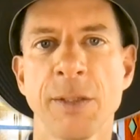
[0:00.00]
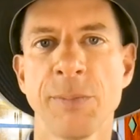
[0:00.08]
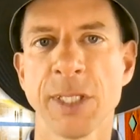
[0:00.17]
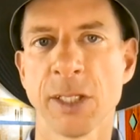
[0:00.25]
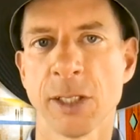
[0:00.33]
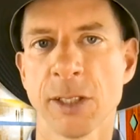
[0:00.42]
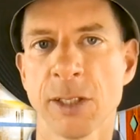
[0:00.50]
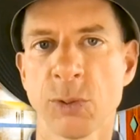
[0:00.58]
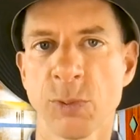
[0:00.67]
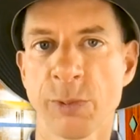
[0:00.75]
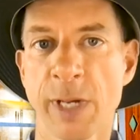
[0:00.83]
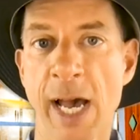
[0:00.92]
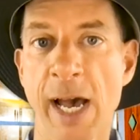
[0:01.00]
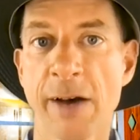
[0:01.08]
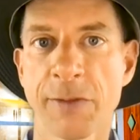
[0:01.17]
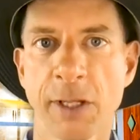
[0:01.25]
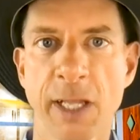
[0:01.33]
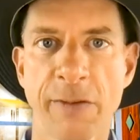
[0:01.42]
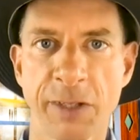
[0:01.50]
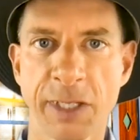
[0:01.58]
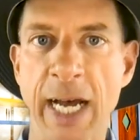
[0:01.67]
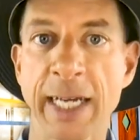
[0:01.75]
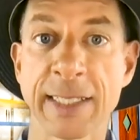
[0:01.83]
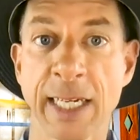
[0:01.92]
Because when we have the level
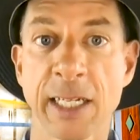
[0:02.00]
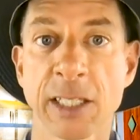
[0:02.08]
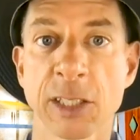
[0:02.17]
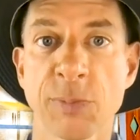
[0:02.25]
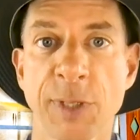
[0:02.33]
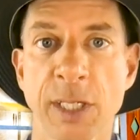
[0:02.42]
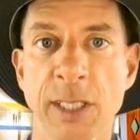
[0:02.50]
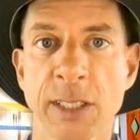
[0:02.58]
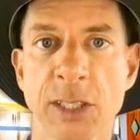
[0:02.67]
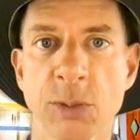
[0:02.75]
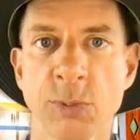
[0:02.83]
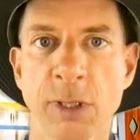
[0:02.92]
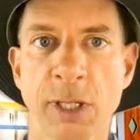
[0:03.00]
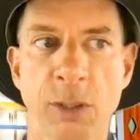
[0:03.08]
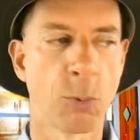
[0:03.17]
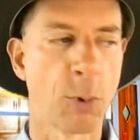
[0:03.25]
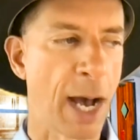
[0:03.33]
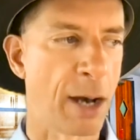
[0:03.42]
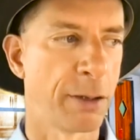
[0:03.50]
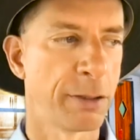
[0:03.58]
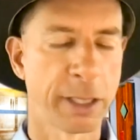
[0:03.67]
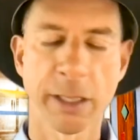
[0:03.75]
nine, 10 experience, we're wow,